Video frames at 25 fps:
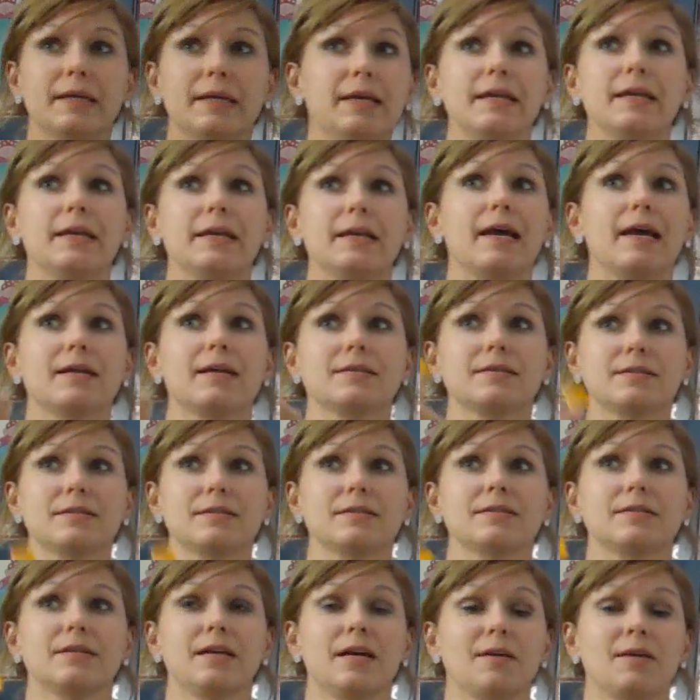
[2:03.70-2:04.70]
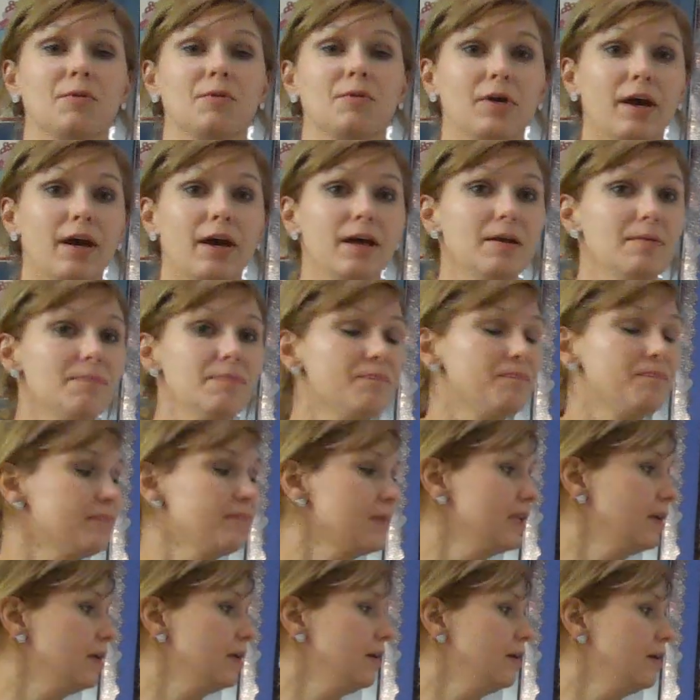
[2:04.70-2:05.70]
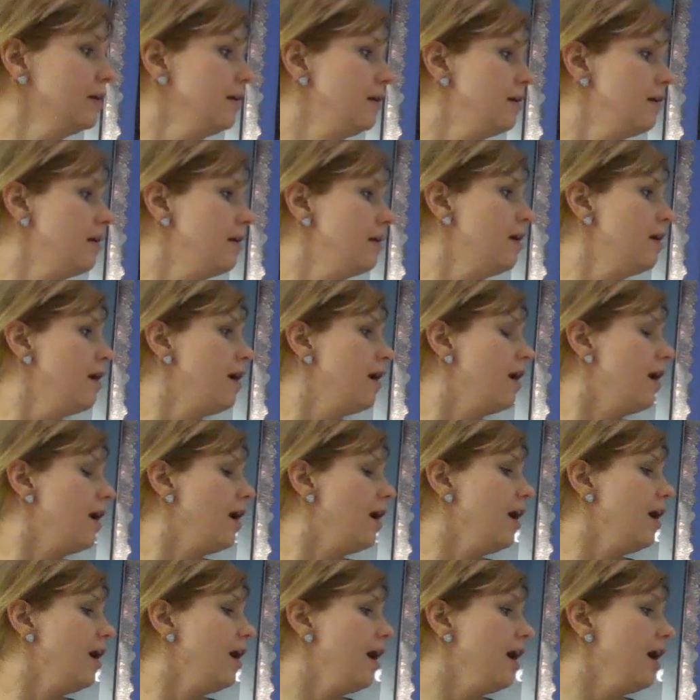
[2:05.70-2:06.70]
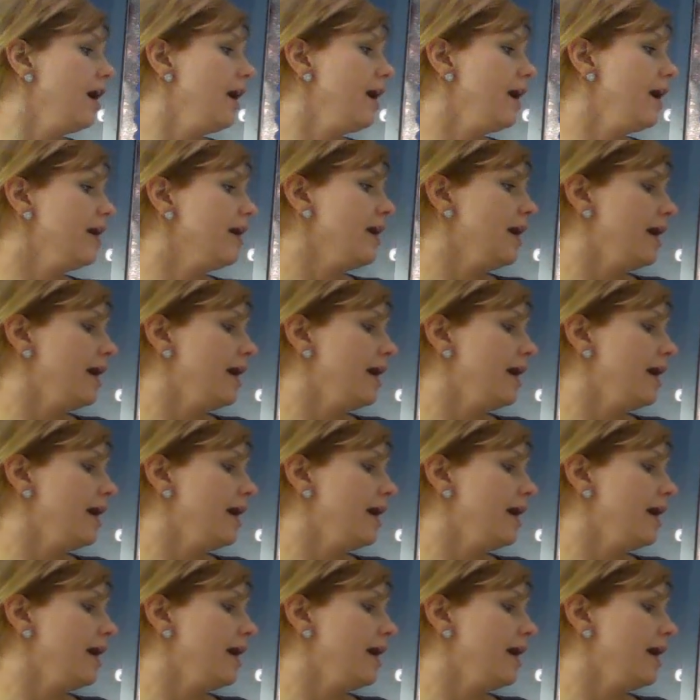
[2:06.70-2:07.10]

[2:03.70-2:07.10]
kitty cats this time, okay? I